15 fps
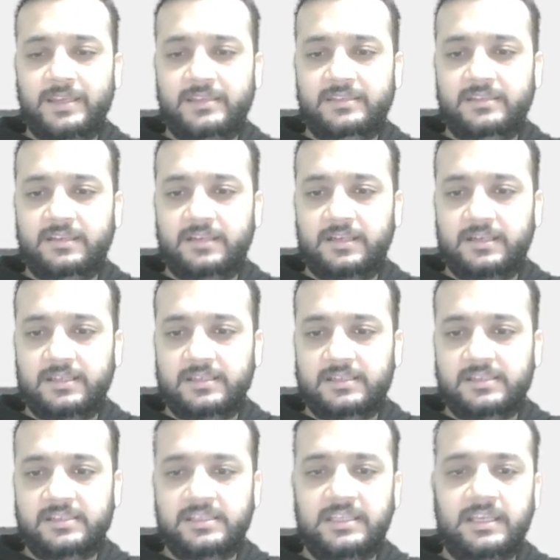a certain
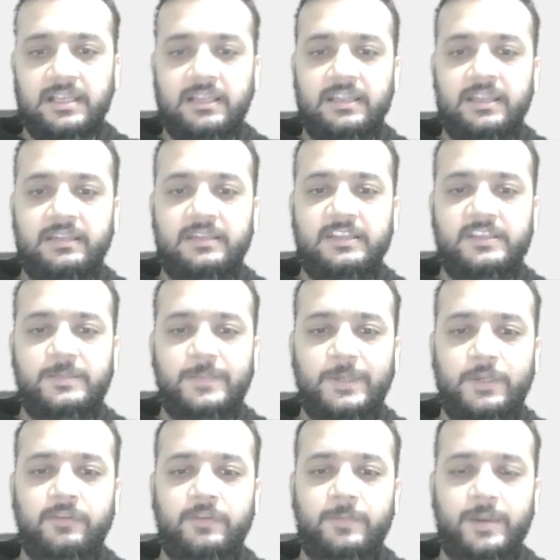distance dl, then the
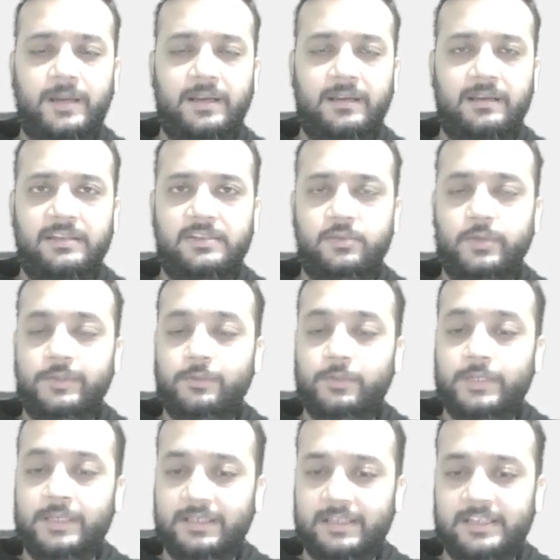speed of the particle is going to
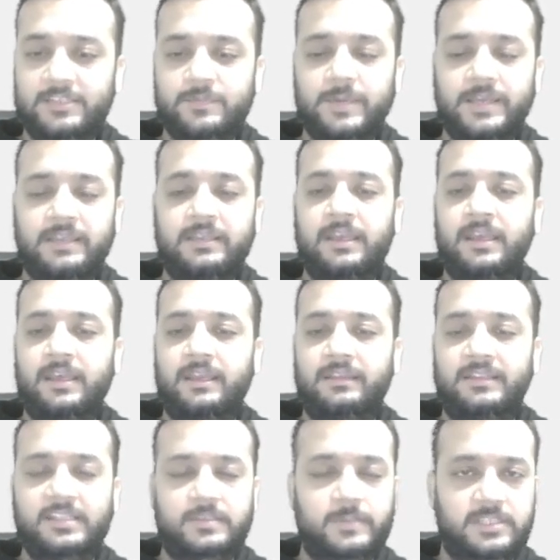increase by
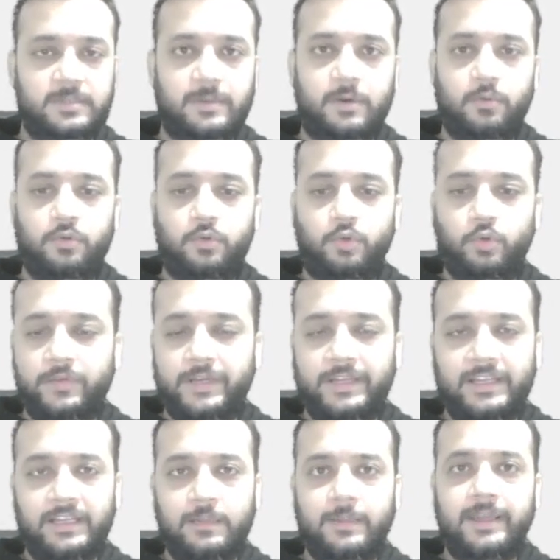this much amount, 2v
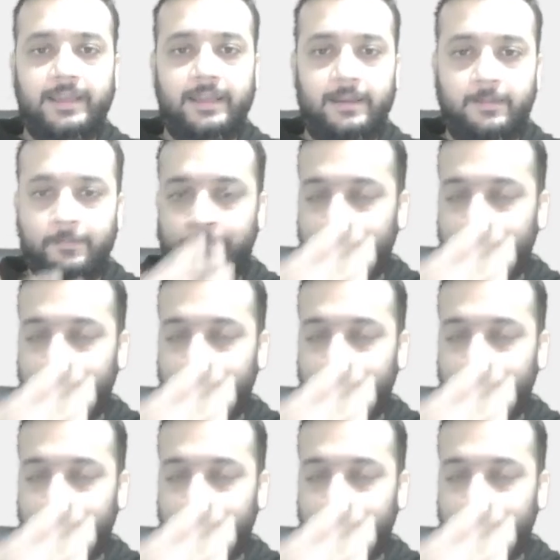dl by l,